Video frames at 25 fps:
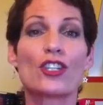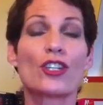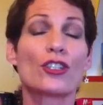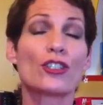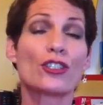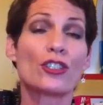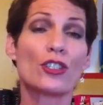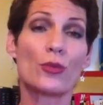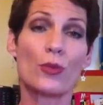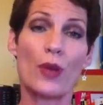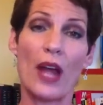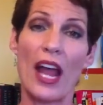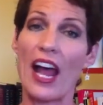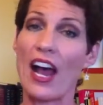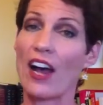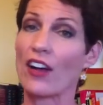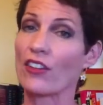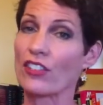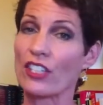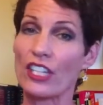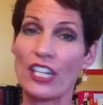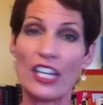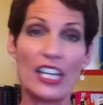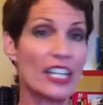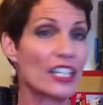turned
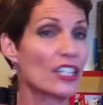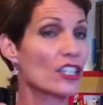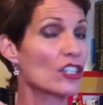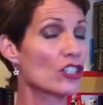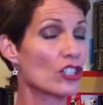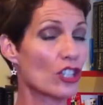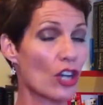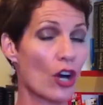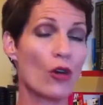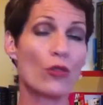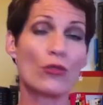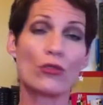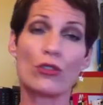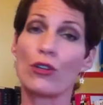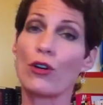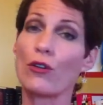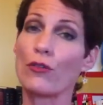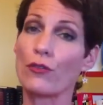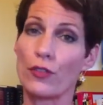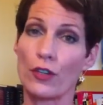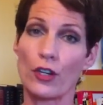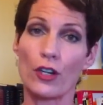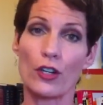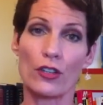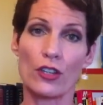around. He could go
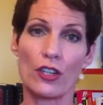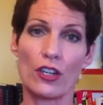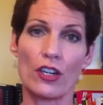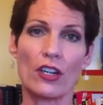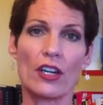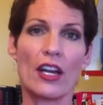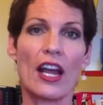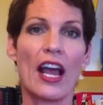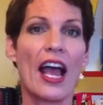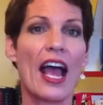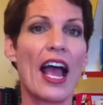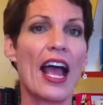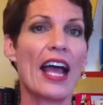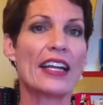no further,